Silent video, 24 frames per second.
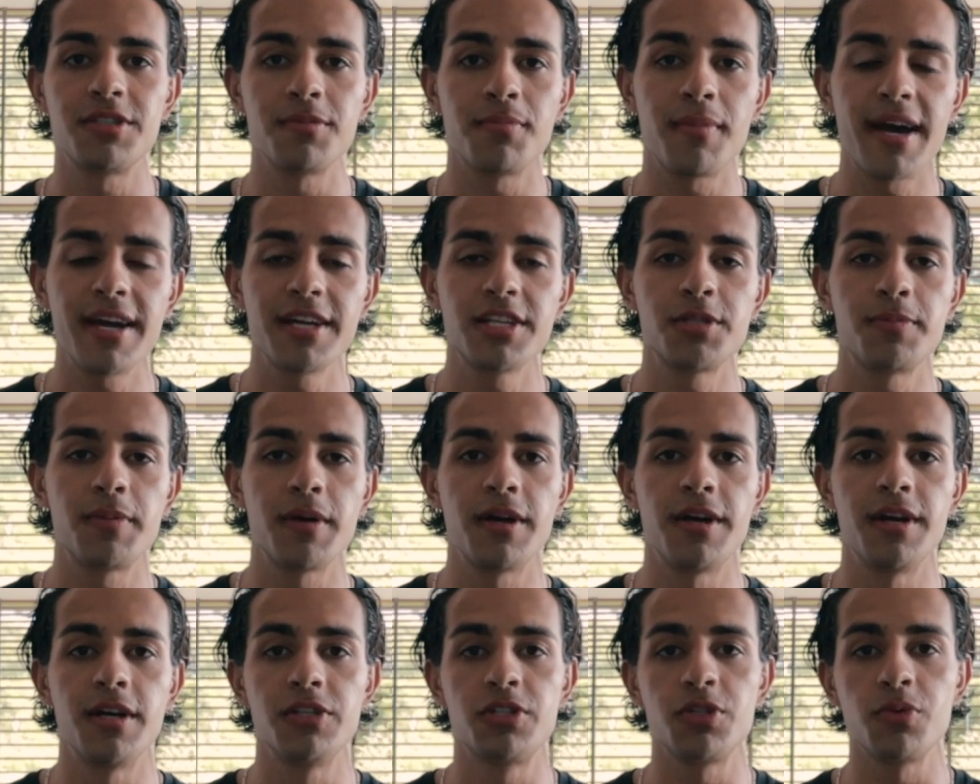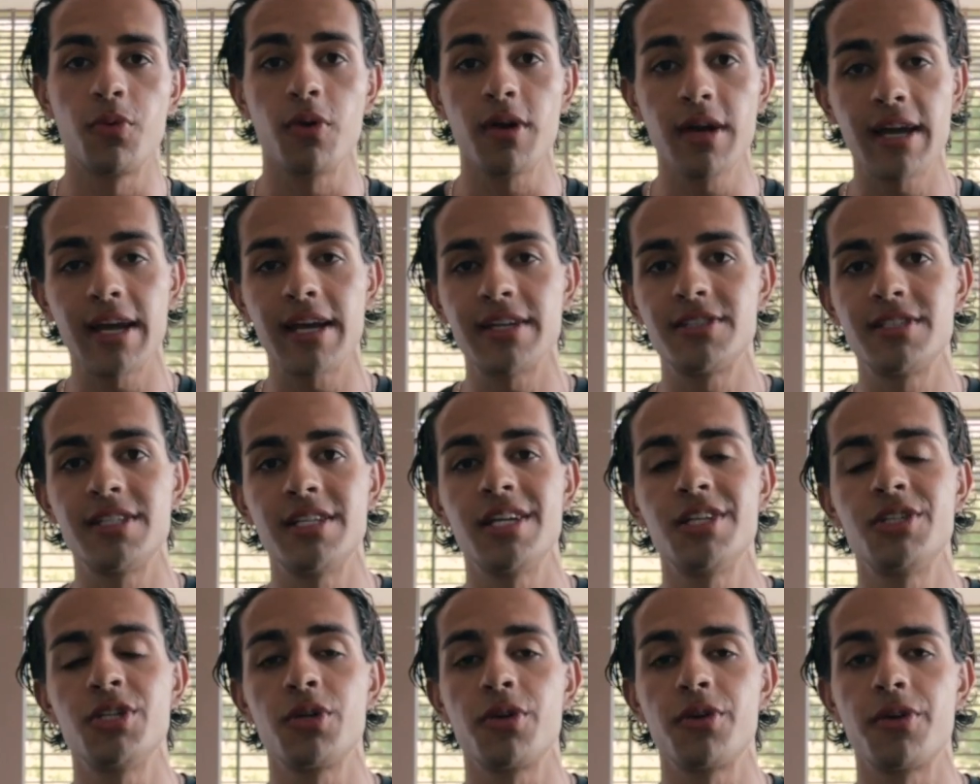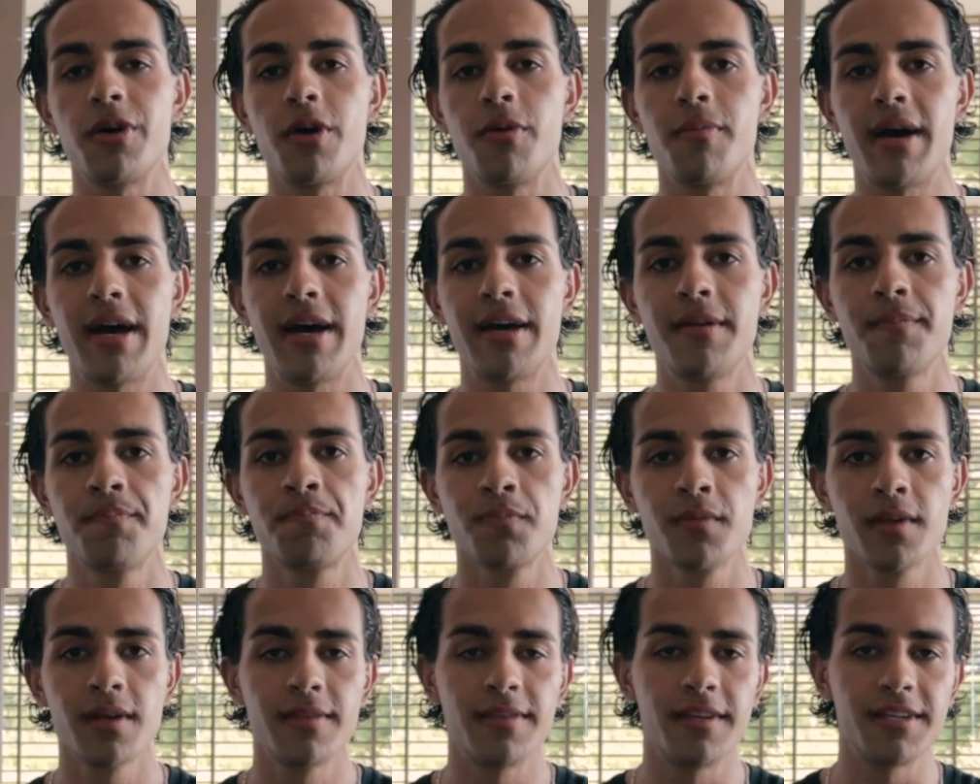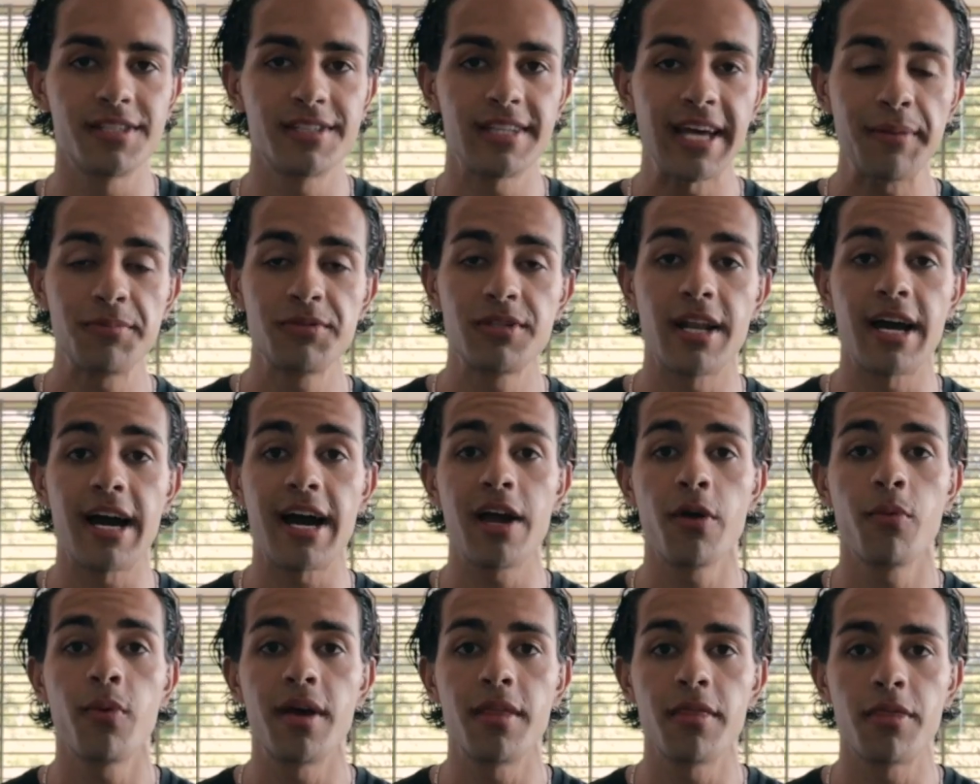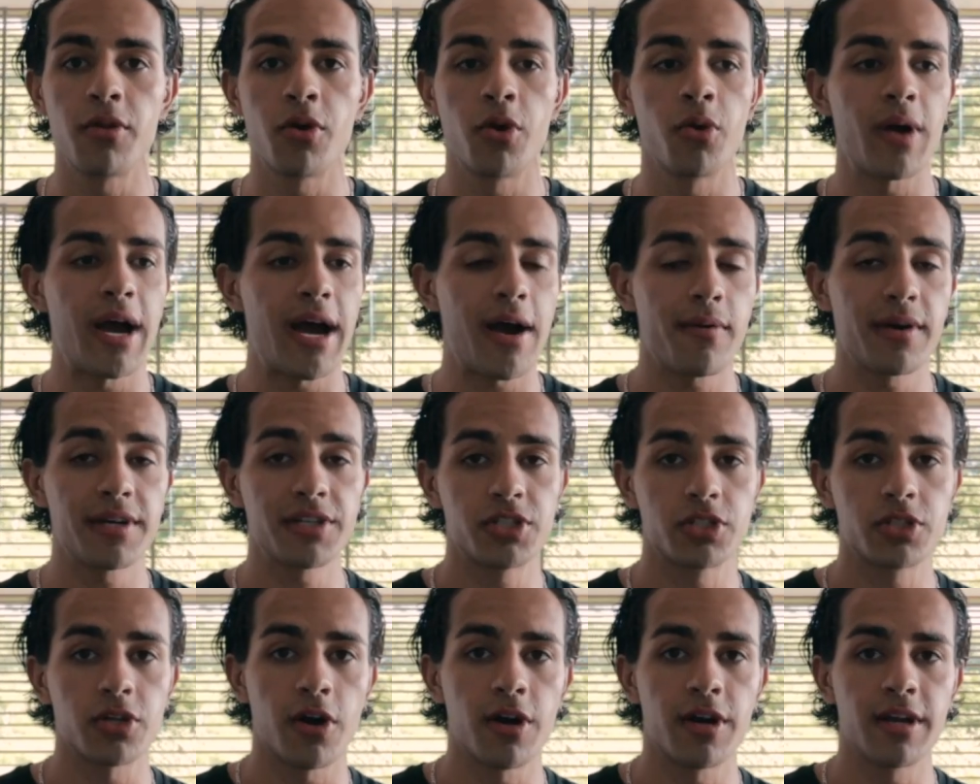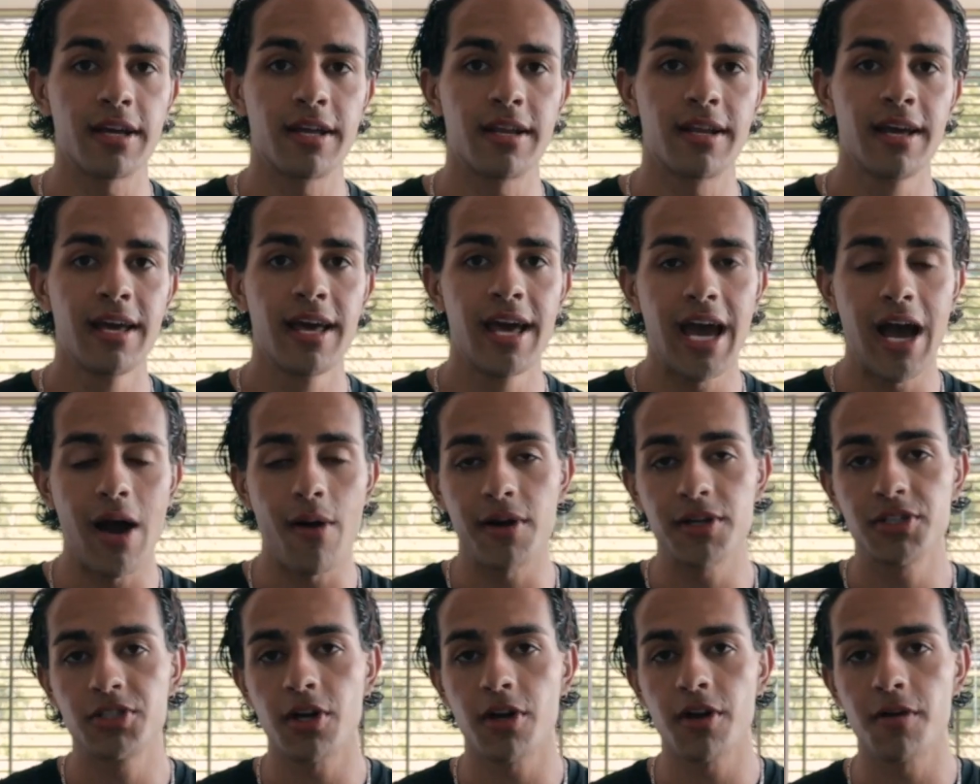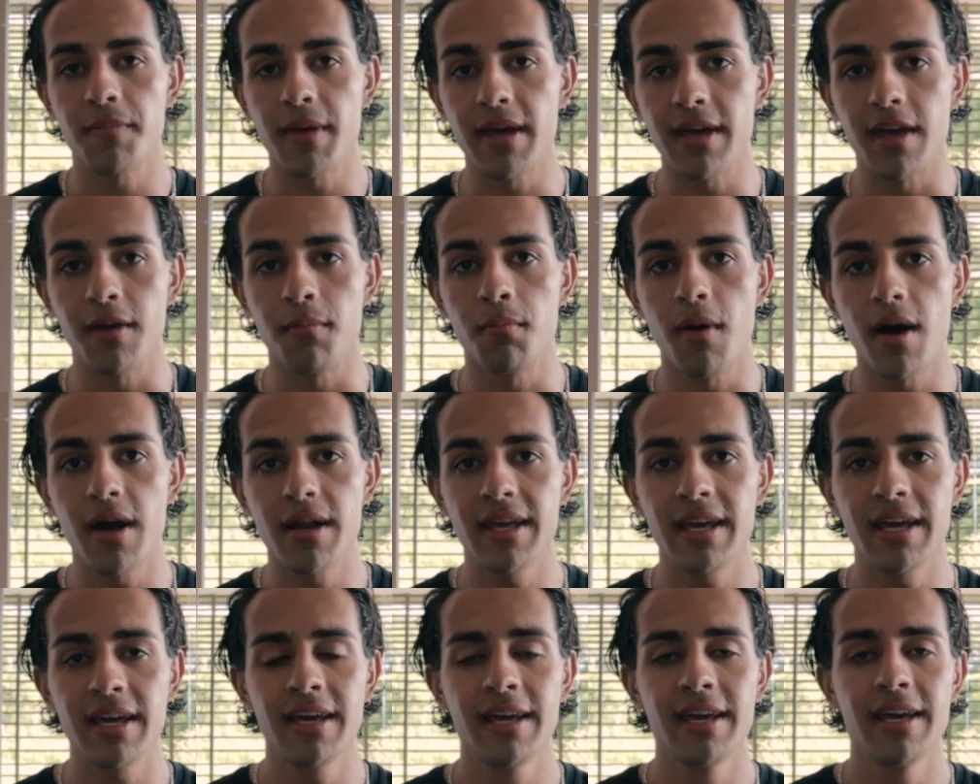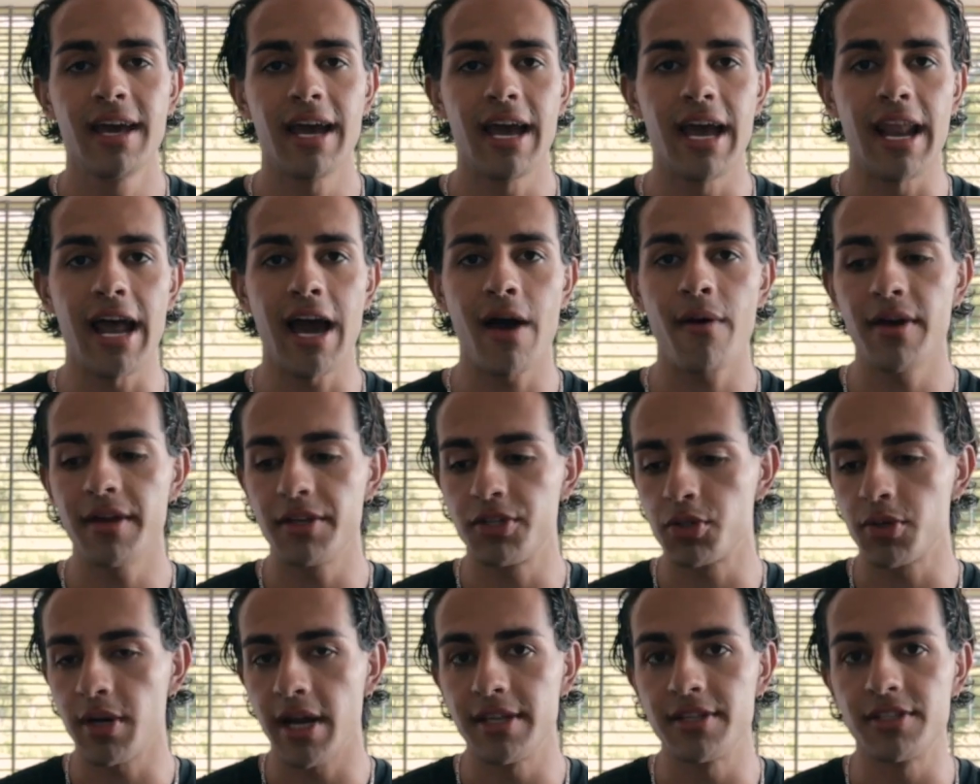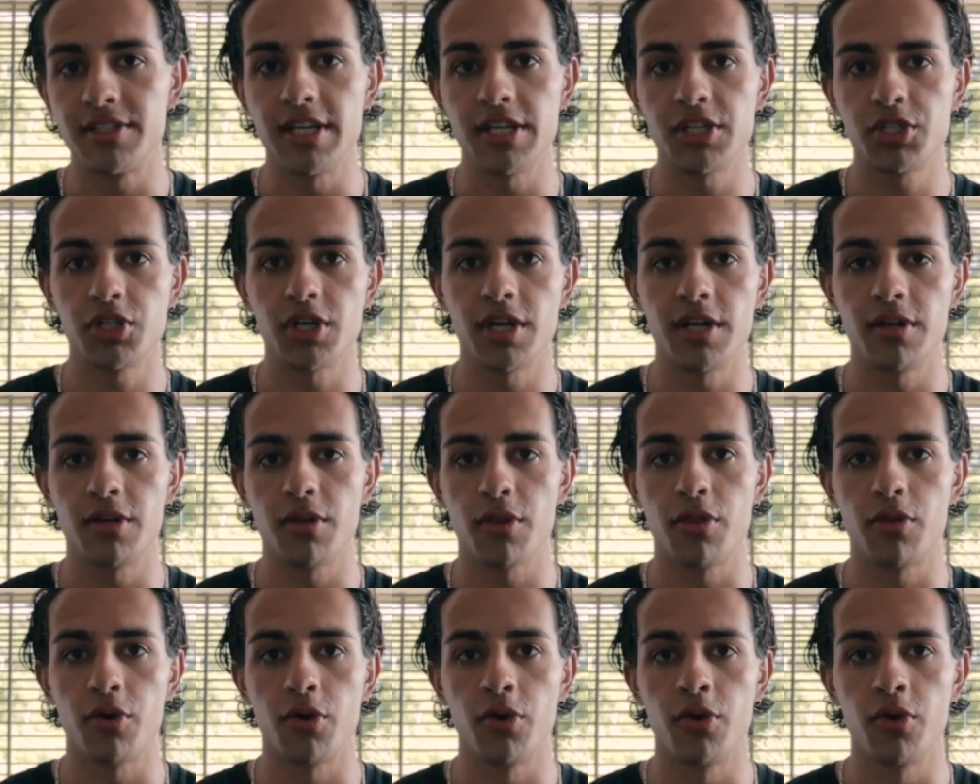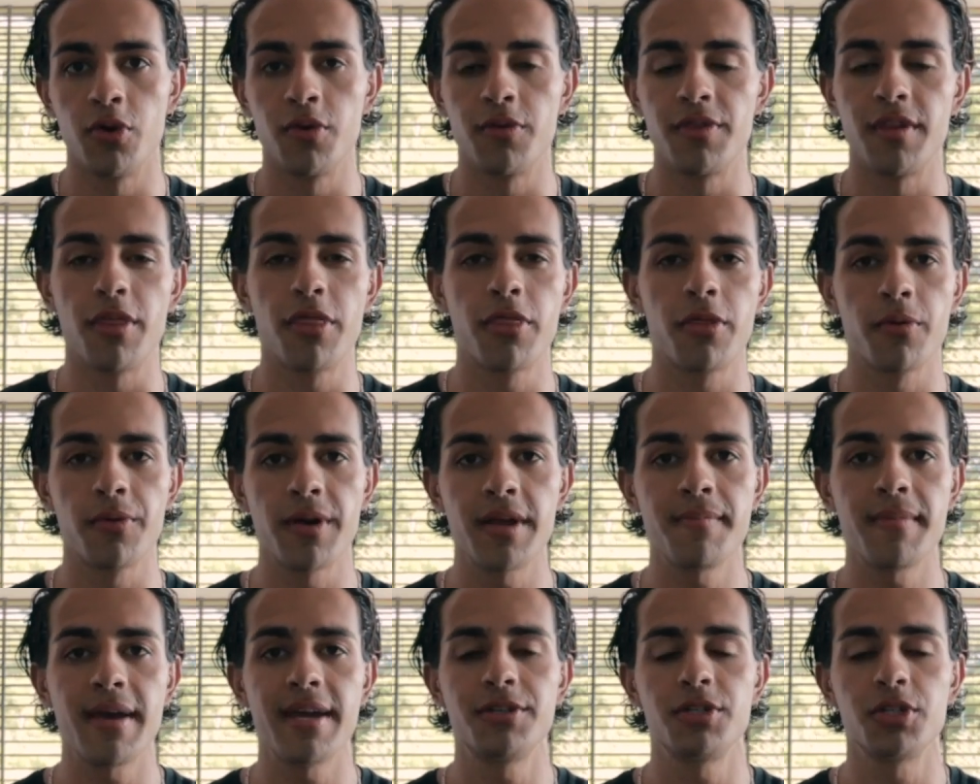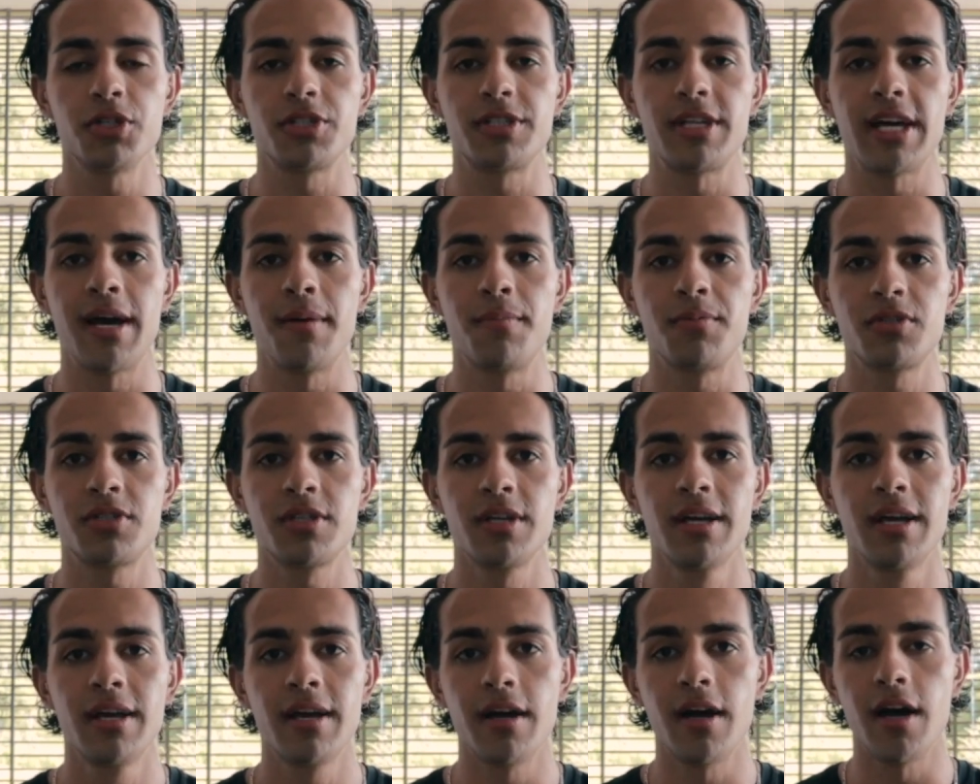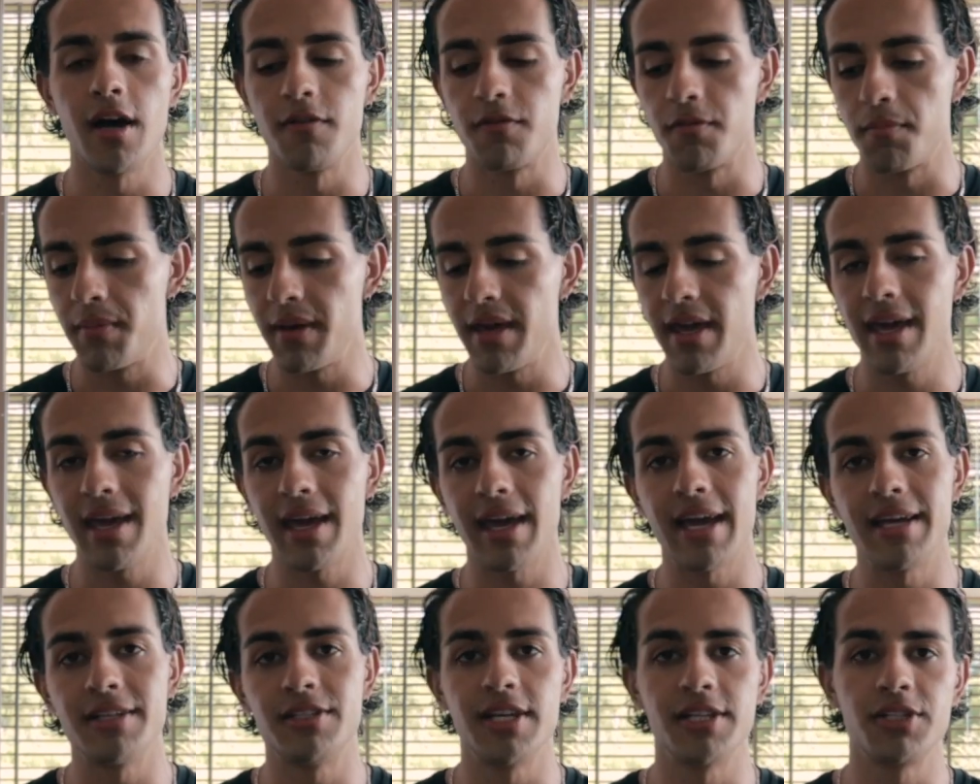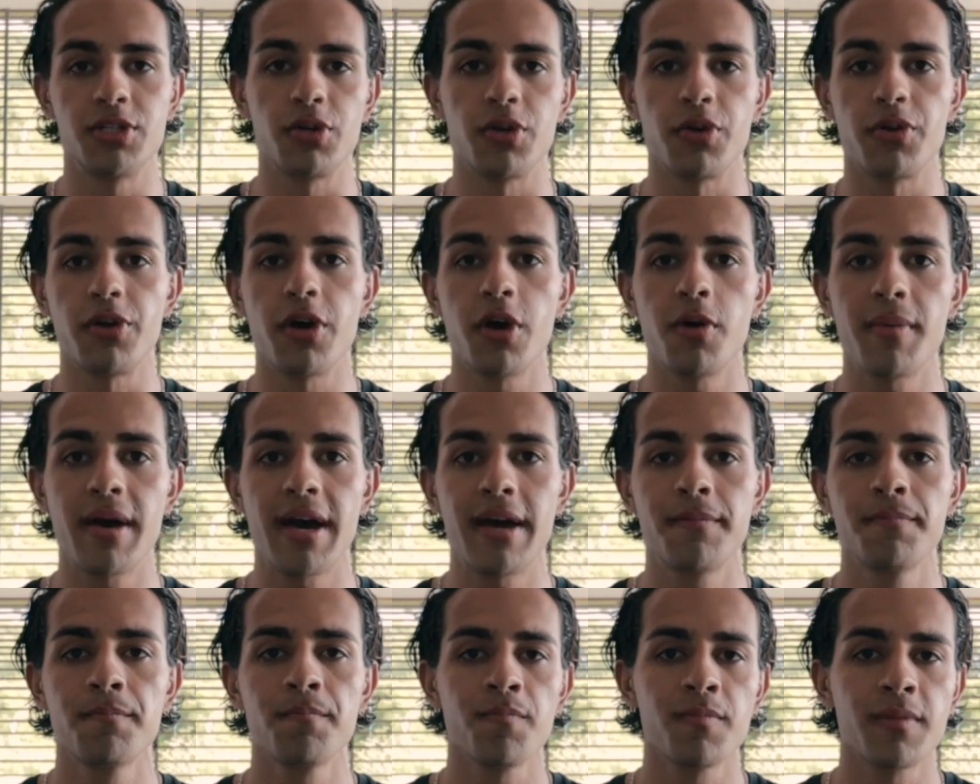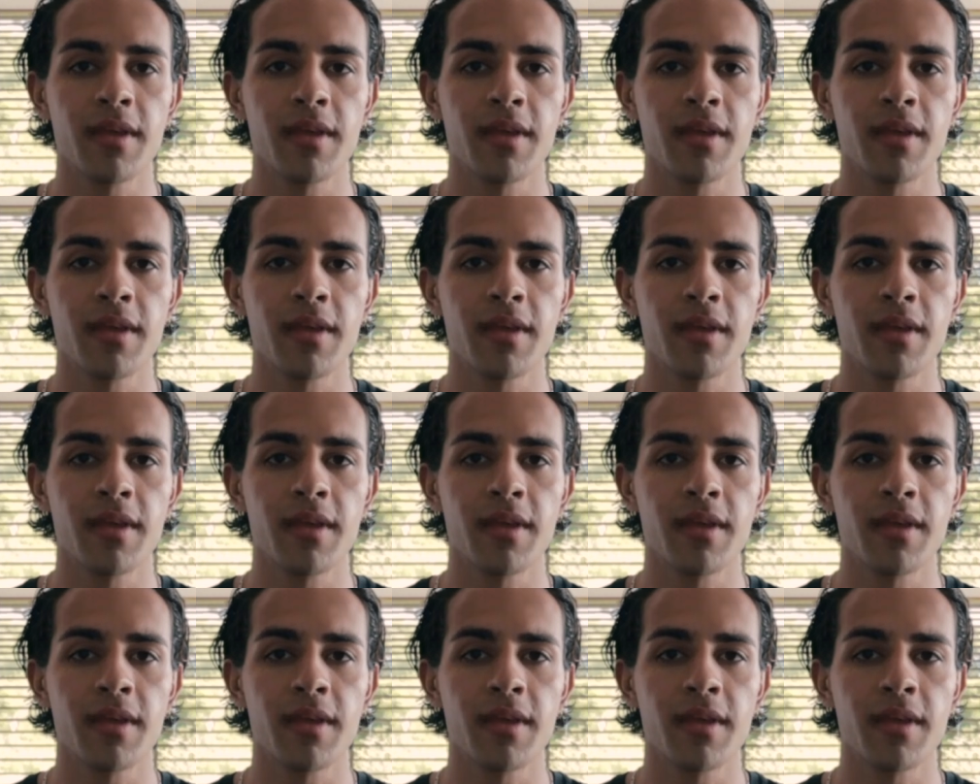my experience working as a digital nomad, the steps that I went through, how I started making money, and how I transitioned through the 3 major steps of being a digital nomad.